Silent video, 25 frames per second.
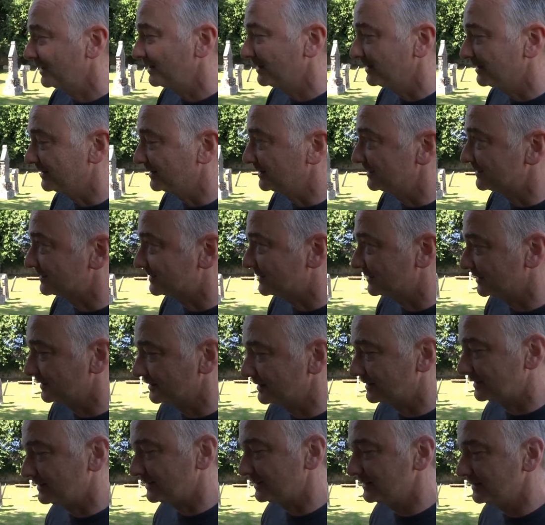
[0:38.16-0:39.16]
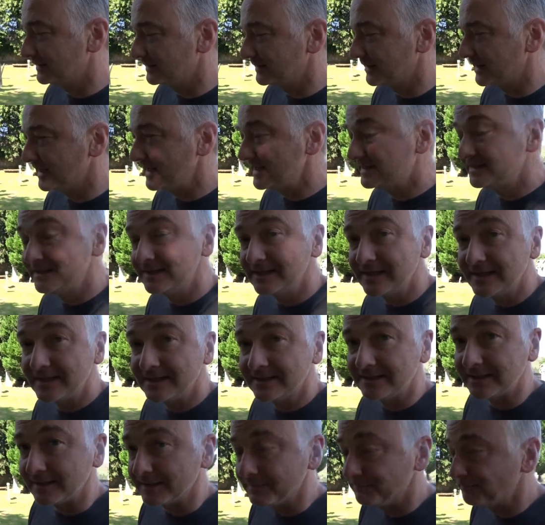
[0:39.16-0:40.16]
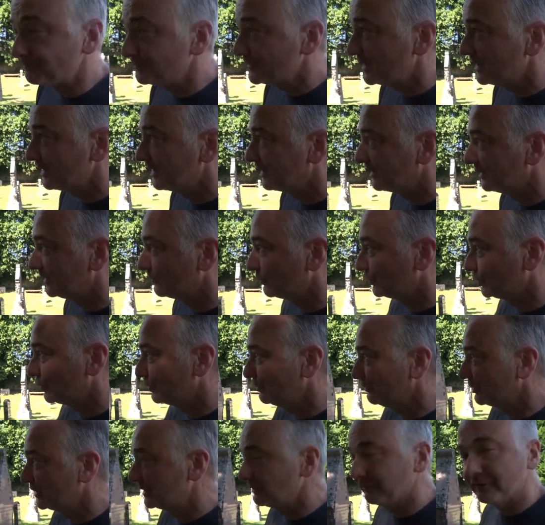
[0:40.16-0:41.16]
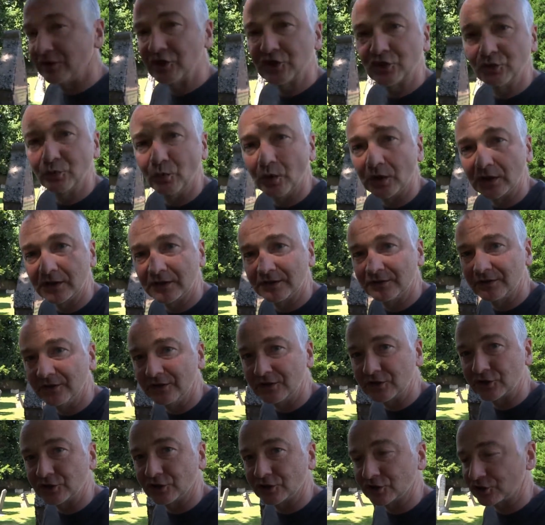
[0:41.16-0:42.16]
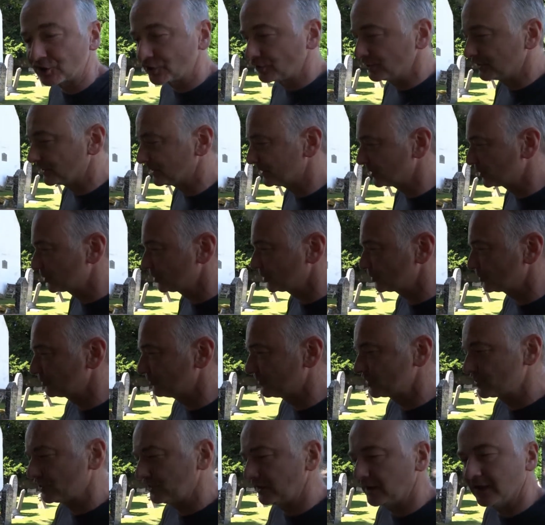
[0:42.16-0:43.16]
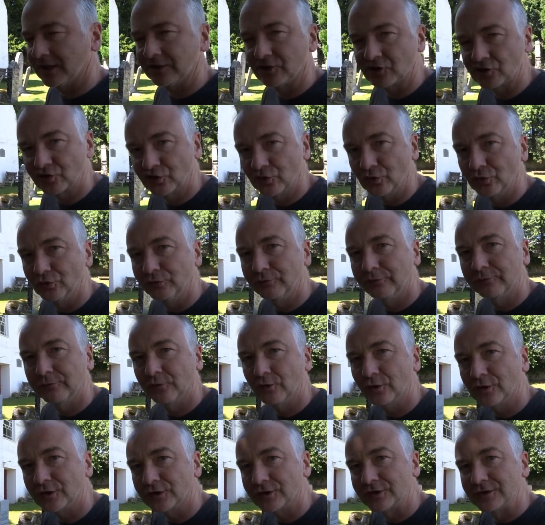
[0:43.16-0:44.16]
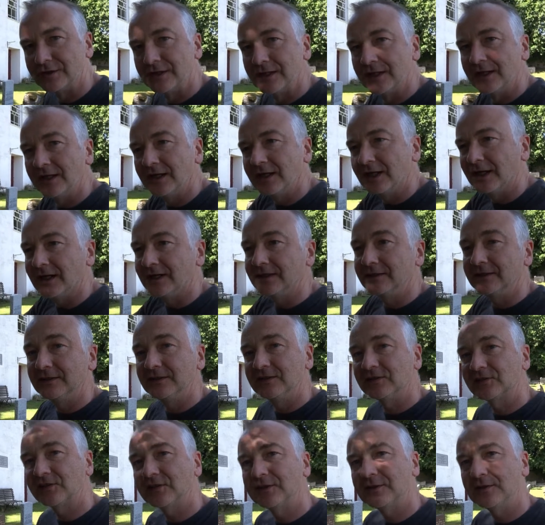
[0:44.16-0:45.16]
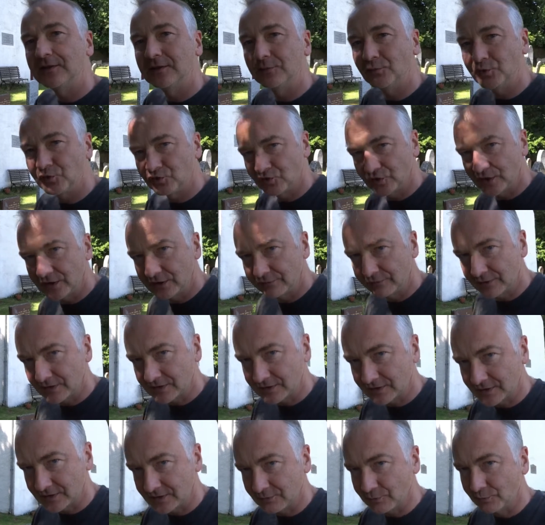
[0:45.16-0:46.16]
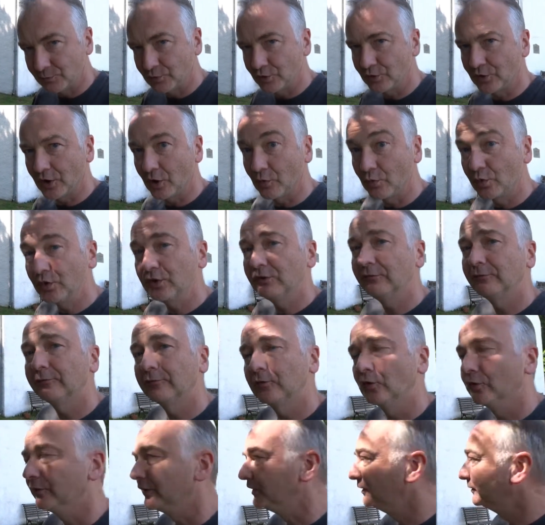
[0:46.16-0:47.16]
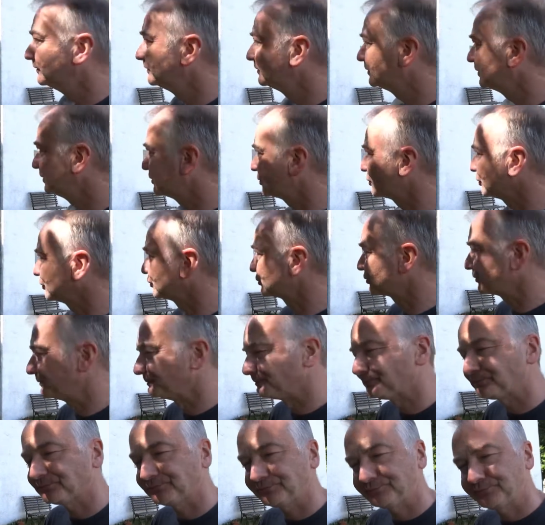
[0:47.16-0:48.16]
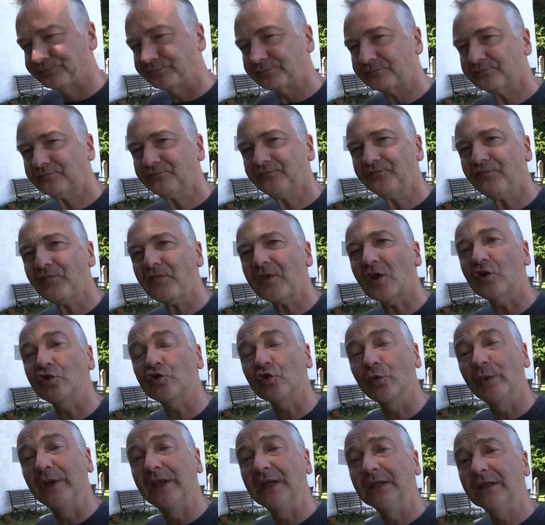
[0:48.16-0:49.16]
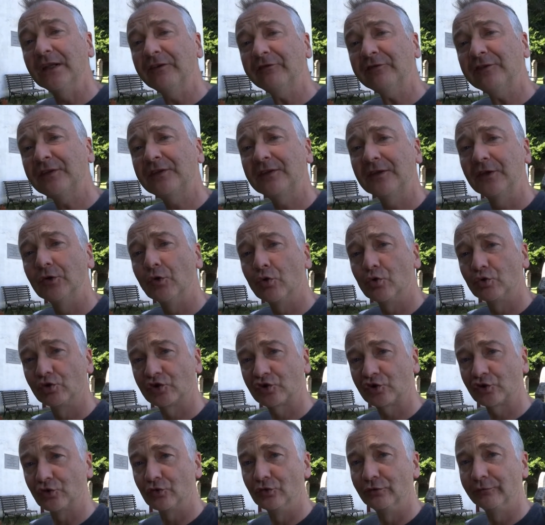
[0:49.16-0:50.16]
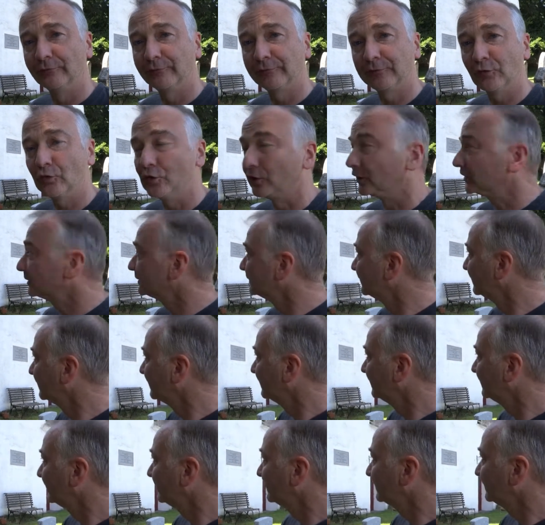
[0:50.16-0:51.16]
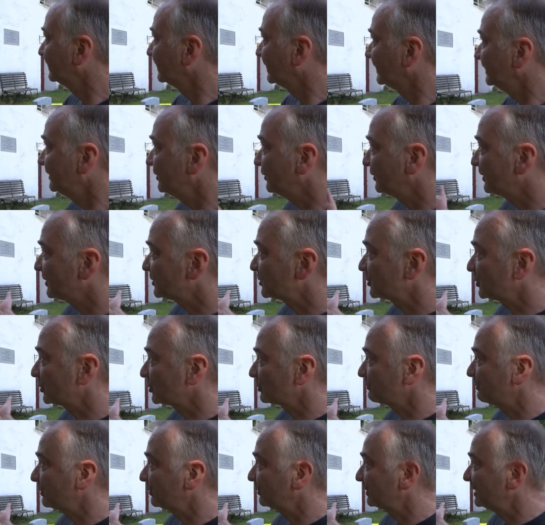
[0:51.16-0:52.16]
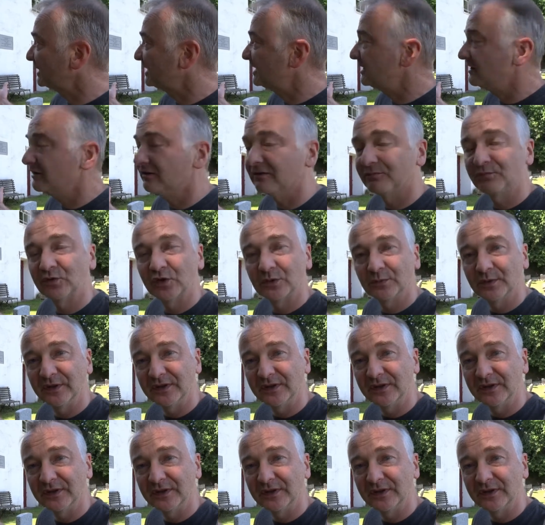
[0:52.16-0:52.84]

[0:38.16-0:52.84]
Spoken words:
is that in 1880 they were doing renovation work to the church, and the church originally had a stone floor, and they decided they would renovate it and they would put a wooden floor in to the church. So when they lifted the old stone floor, and you know, this church building here probably